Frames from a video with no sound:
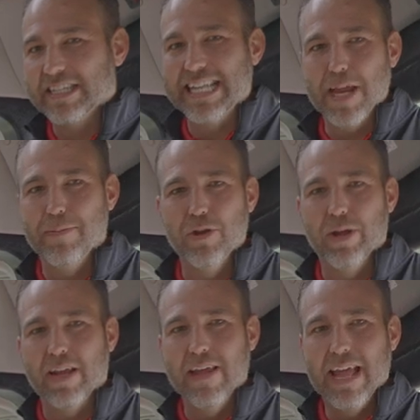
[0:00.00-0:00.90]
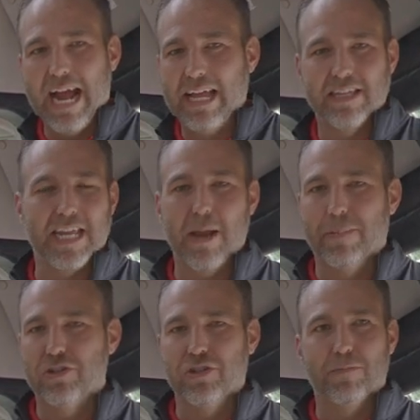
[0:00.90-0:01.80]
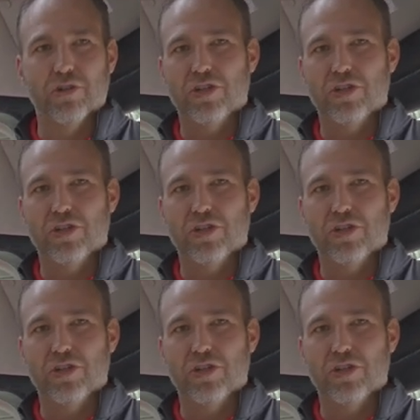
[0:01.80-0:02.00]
is debuting at the Tampa Super